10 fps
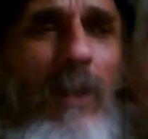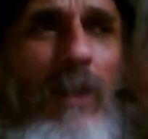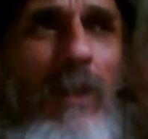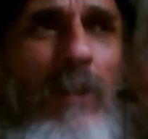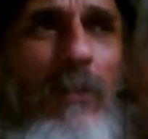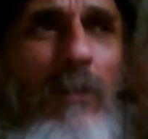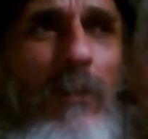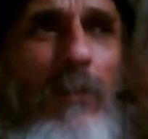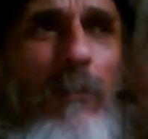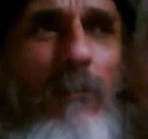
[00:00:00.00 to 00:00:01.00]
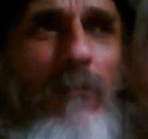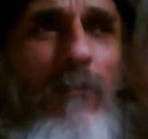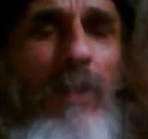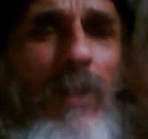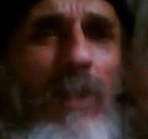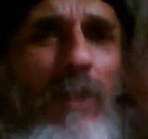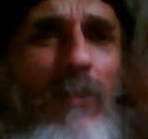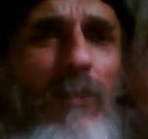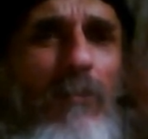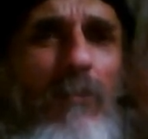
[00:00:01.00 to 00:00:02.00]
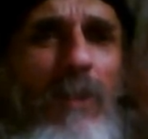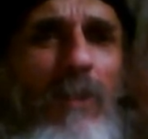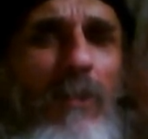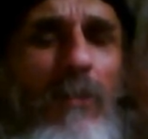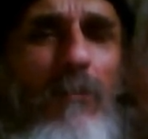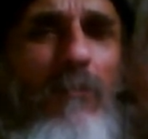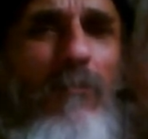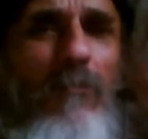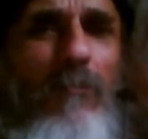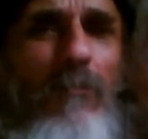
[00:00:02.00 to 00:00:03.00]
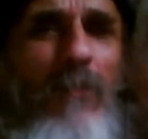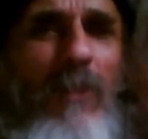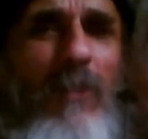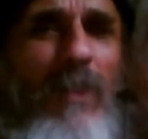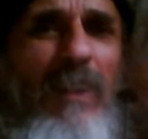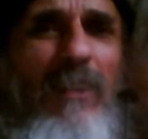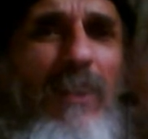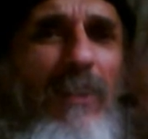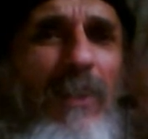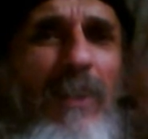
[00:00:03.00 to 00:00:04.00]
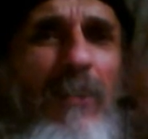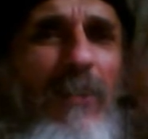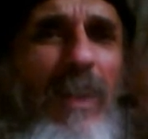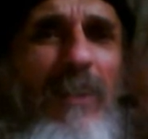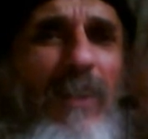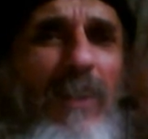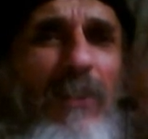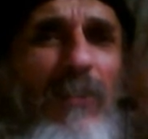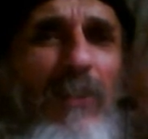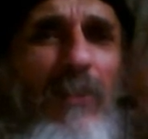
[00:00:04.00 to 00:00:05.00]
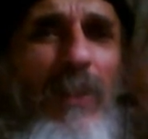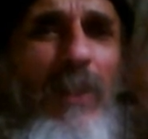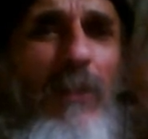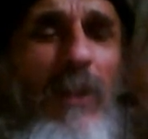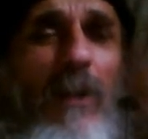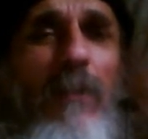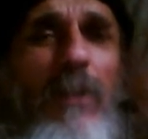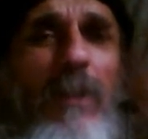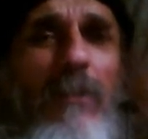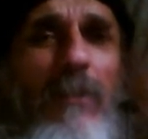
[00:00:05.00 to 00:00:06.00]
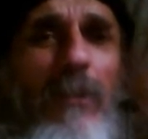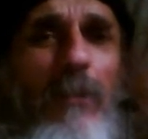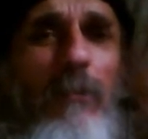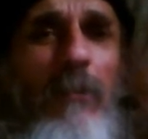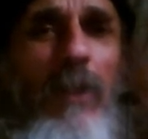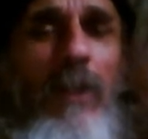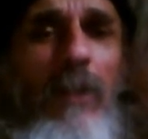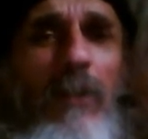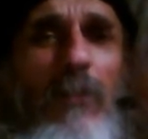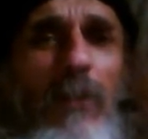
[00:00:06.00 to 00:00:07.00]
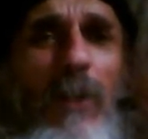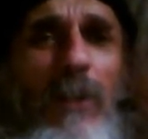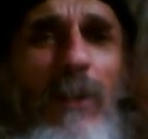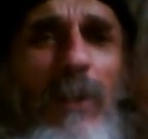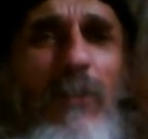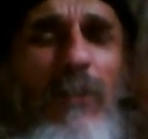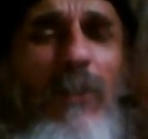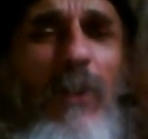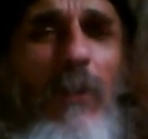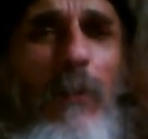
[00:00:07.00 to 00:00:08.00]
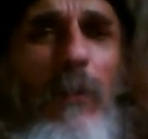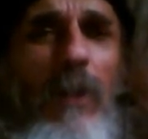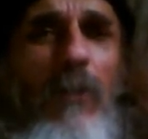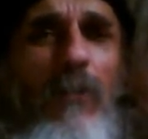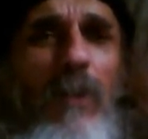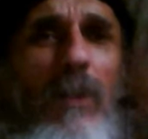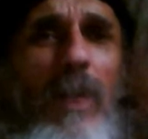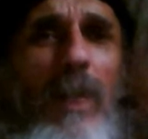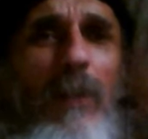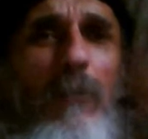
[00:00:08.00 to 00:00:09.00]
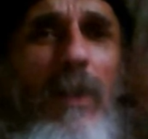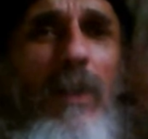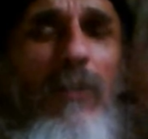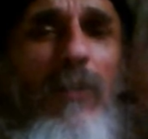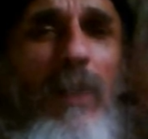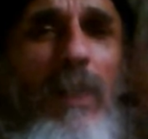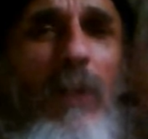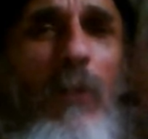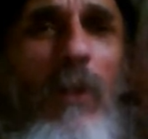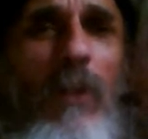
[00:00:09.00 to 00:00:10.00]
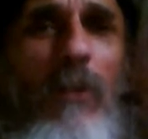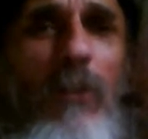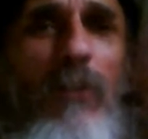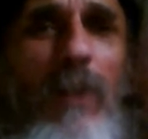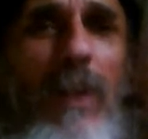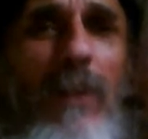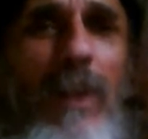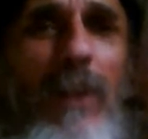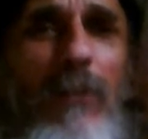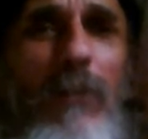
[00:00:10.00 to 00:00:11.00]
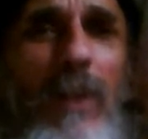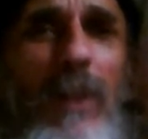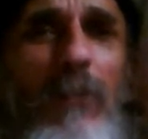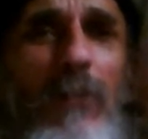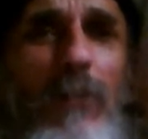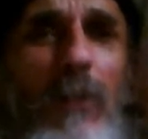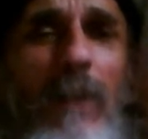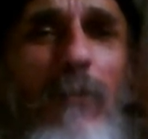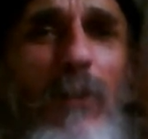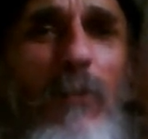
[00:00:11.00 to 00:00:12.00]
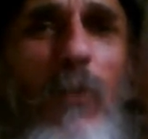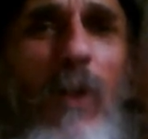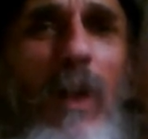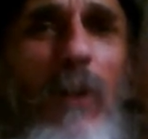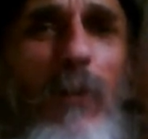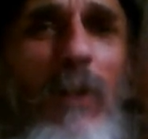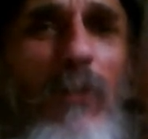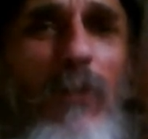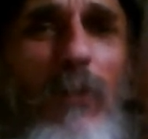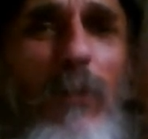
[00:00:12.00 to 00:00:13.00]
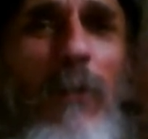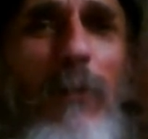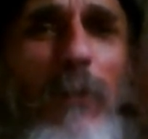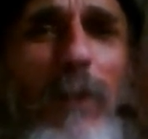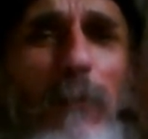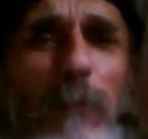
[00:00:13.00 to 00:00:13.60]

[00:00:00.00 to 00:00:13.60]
And, yes, you know, they're not that del they're not that delicious anyway. I've eaten them. This girl and I used to go to the beach at Lady Bay in Sydney, and all along South Head they used to have some wild ones, and we'd